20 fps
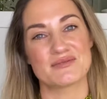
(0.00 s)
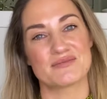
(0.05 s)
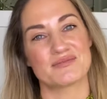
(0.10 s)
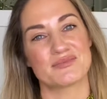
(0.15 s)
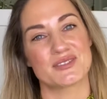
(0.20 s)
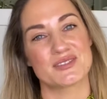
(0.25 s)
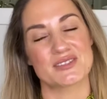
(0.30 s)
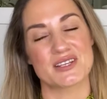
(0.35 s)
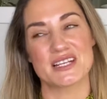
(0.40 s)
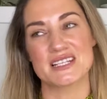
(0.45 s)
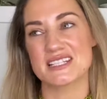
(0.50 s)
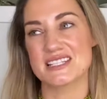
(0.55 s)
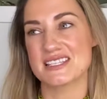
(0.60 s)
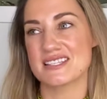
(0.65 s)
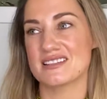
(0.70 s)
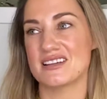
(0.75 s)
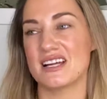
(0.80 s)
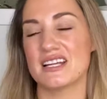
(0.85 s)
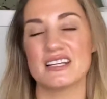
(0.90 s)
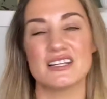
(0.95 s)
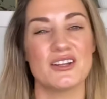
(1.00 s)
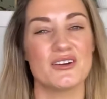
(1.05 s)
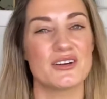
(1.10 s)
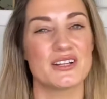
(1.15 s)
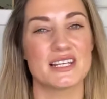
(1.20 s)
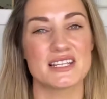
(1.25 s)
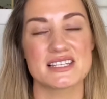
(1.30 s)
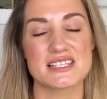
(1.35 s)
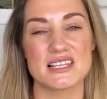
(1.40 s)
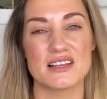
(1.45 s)
Because I don't know, I
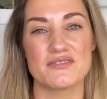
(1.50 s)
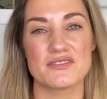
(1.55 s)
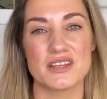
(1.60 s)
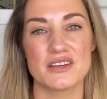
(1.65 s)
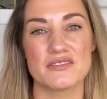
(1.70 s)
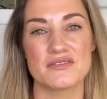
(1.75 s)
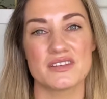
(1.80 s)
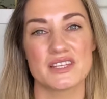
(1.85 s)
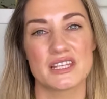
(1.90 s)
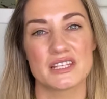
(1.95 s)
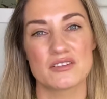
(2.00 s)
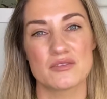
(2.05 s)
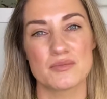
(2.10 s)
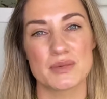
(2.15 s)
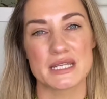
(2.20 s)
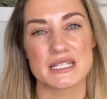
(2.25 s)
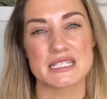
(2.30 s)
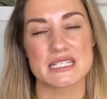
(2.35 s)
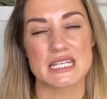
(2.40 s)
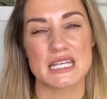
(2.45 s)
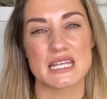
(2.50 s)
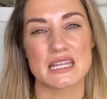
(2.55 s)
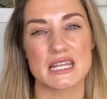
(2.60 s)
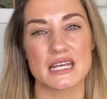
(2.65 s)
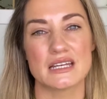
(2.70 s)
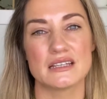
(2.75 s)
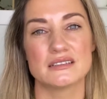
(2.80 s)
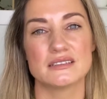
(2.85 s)
just love that feeling of being together.